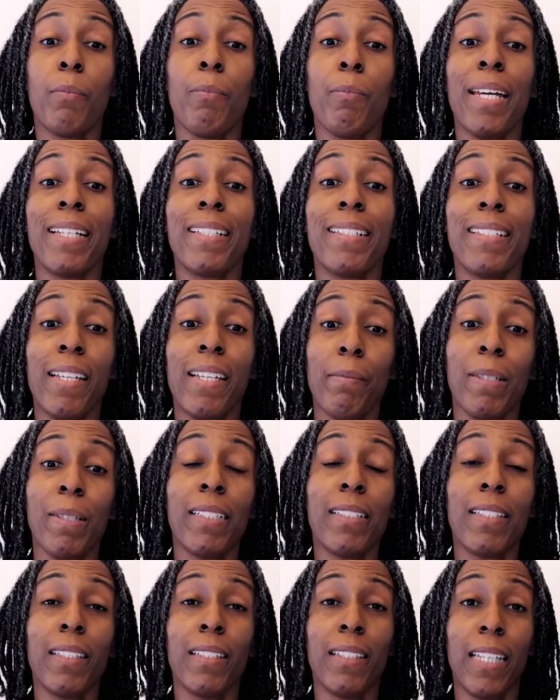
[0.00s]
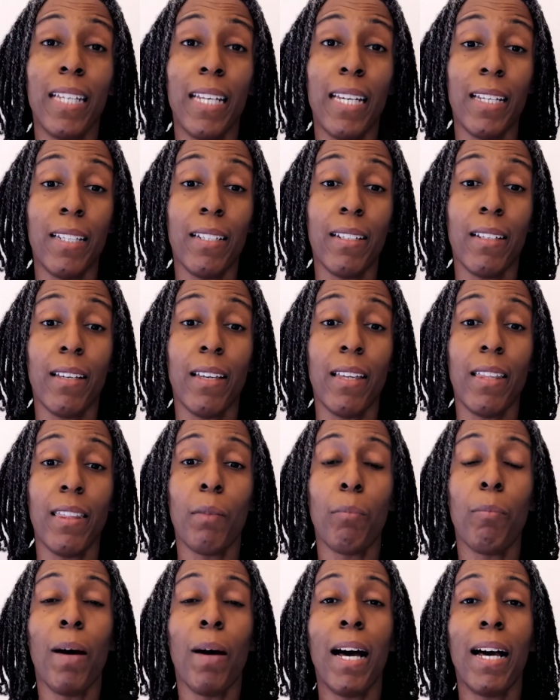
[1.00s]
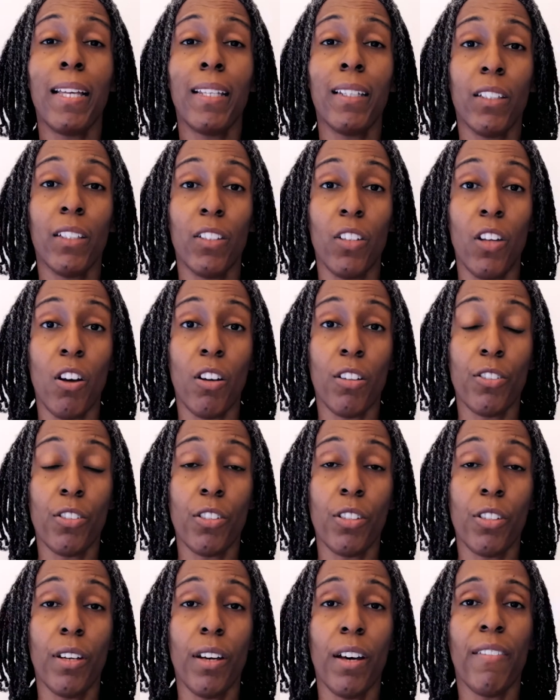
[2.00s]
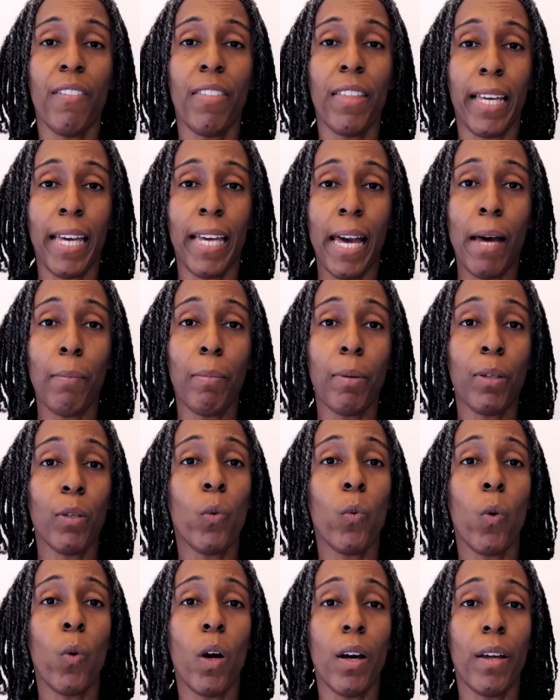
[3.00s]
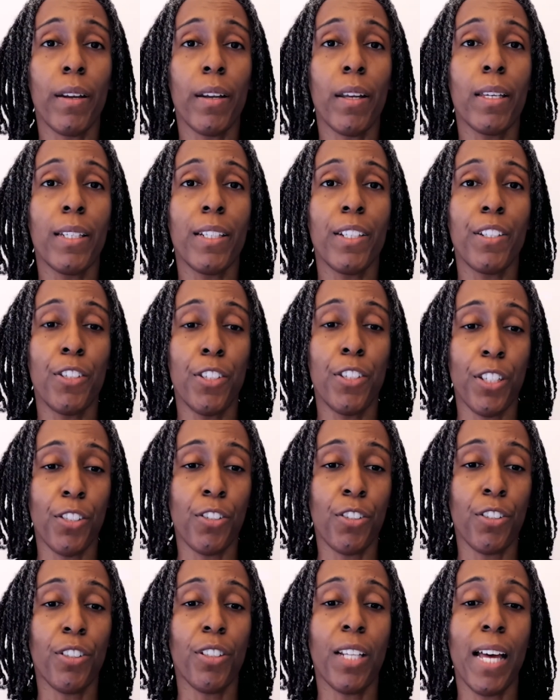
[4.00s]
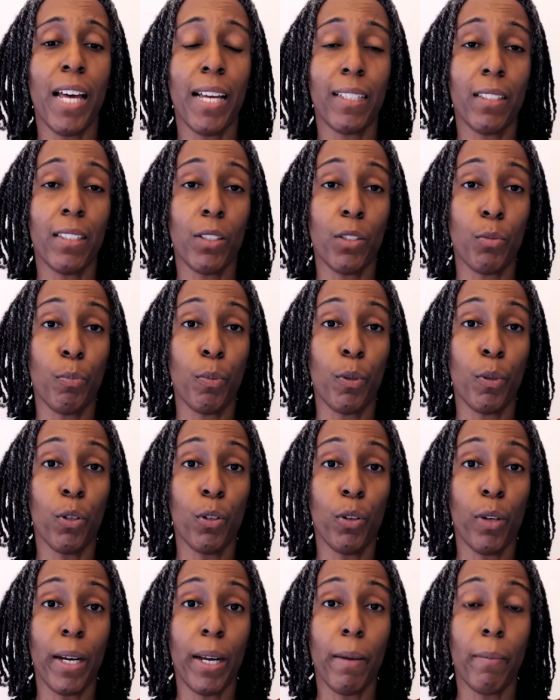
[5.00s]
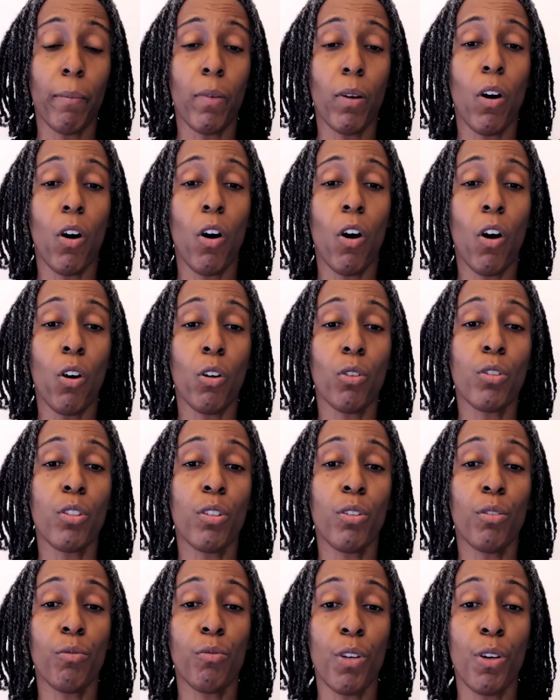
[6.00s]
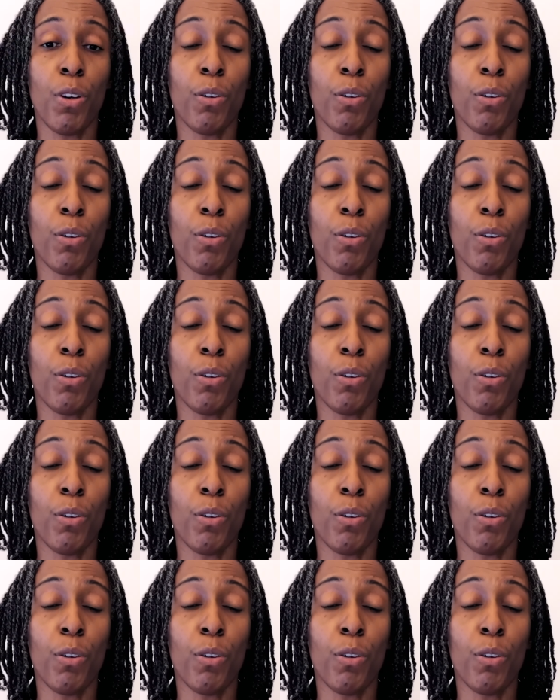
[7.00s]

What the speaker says: The pandemic delayed the pilot launch of the Capital One Digital Access Program, also